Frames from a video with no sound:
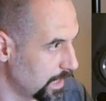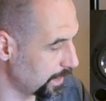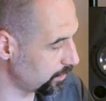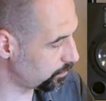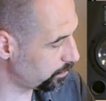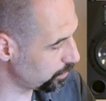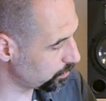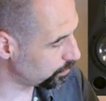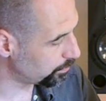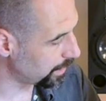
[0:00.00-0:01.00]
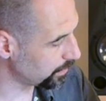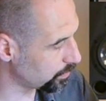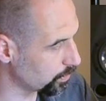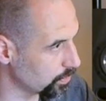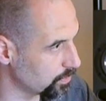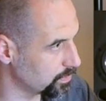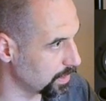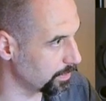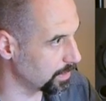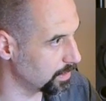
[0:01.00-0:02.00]
I can switch to a minor chord
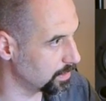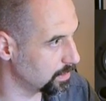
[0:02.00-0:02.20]
directly.